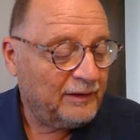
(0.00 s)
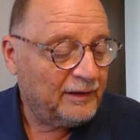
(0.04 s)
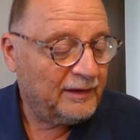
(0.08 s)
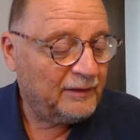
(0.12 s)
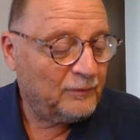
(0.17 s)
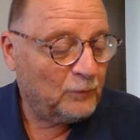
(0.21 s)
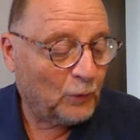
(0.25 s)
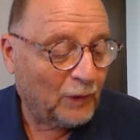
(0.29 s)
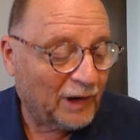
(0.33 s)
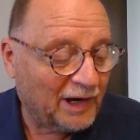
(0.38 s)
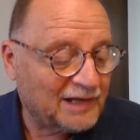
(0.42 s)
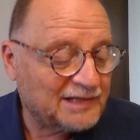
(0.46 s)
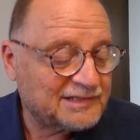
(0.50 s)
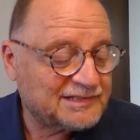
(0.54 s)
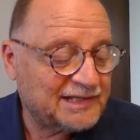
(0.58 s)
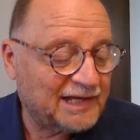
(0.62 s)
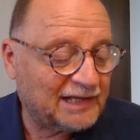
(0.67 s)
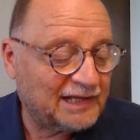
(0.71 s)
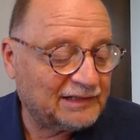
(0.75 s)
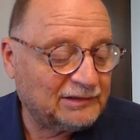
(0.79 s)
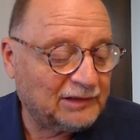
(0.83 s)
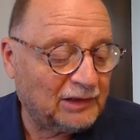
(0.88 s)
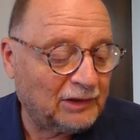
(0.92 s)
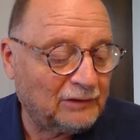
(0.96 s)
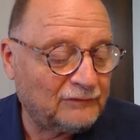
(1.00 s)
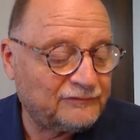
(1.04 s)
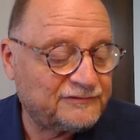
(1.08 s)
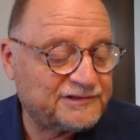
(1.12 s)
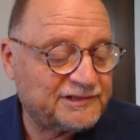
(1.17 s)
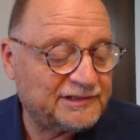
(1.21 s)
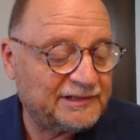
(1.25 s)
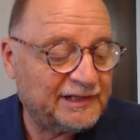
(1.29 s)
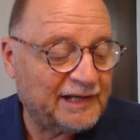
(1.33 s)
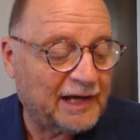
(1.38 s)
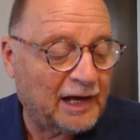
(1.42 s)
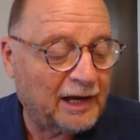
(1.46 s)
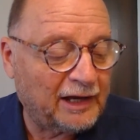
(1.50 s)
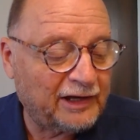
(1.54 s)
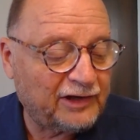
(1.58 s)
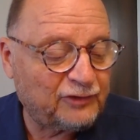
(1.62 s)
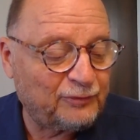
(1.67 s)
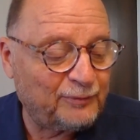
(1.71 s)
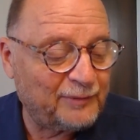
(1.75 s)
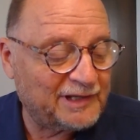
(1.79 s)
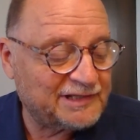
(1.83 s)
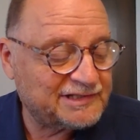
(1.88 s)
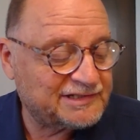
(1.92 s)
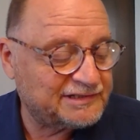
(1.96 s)
was Adolf
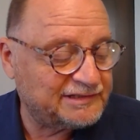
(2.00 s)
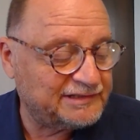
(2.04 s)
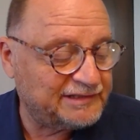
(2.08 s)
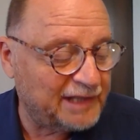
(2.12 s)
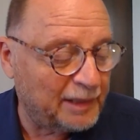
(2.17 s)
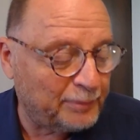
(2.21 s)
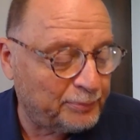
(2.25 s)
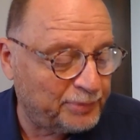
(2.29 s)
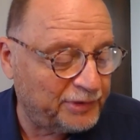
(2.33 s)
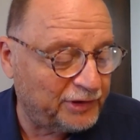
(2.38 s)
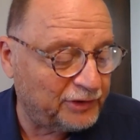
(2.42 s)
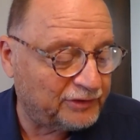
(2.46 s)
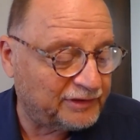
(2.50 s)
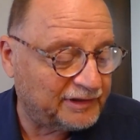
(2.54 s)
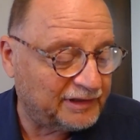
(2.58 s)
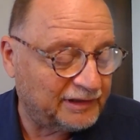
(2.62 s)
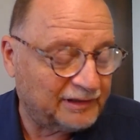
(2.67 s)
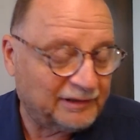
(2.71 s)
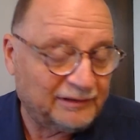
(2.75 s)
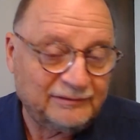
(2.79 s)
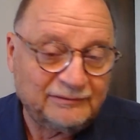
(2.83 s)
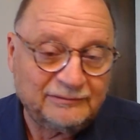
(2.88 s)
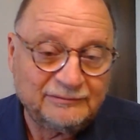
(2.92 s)
Eichmann's deputy.